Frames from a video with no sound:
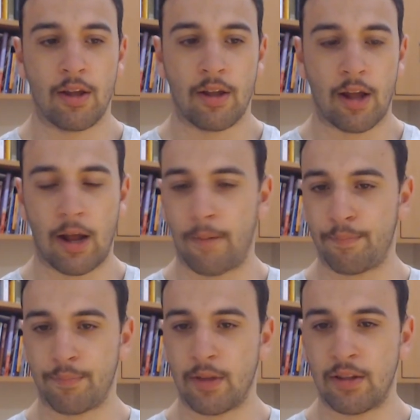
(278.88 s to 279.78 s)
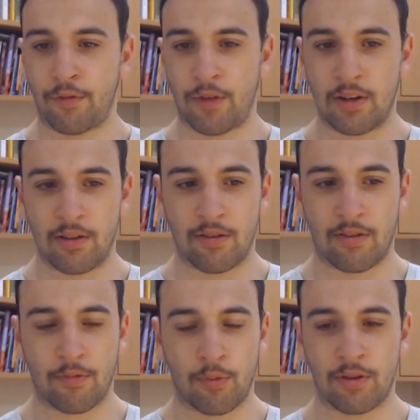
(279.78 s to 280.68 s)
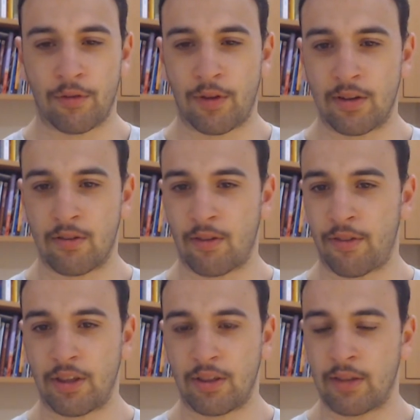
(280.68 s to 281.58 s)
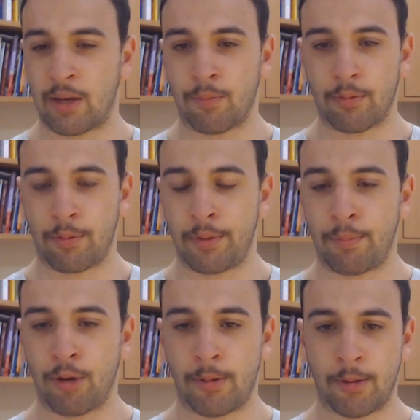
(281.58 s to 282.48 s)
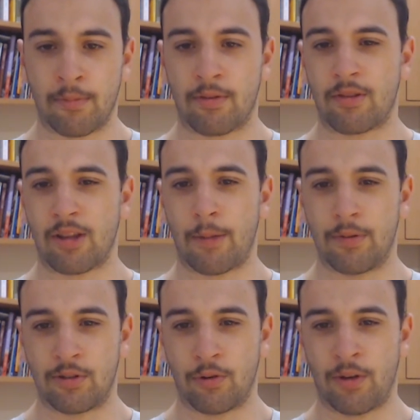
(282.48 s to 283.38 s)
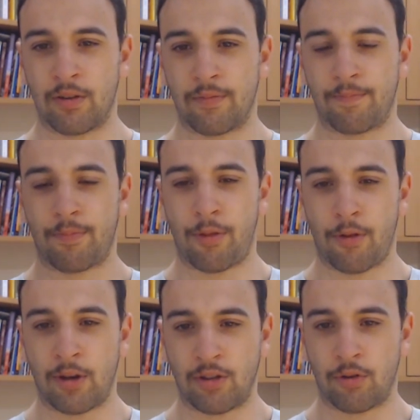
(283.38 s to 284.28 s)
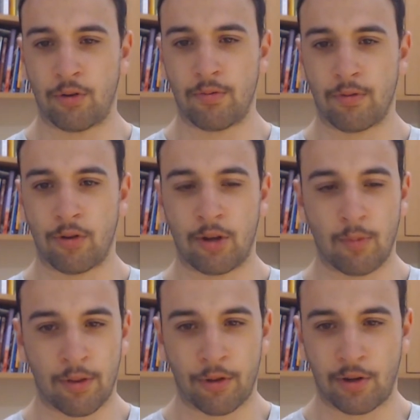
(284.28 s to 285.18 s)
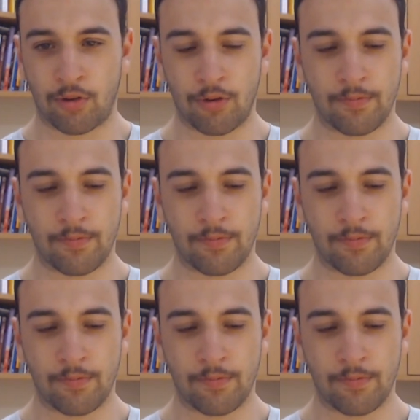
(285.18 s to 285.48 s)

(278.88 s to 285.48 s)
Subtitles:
with defenders, I think they can probably be premiums up until around 31, 32.